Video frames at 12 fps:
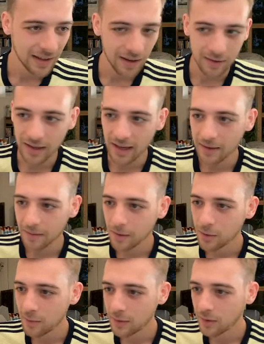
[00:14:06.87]
Okay,
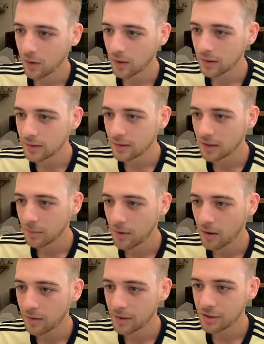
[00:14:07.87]
who have we got?
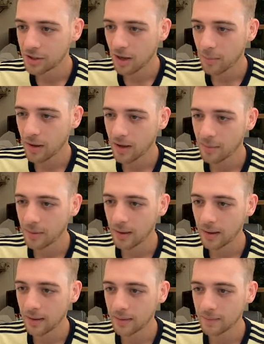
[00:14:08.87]
Kamara, Chubb, Herbert.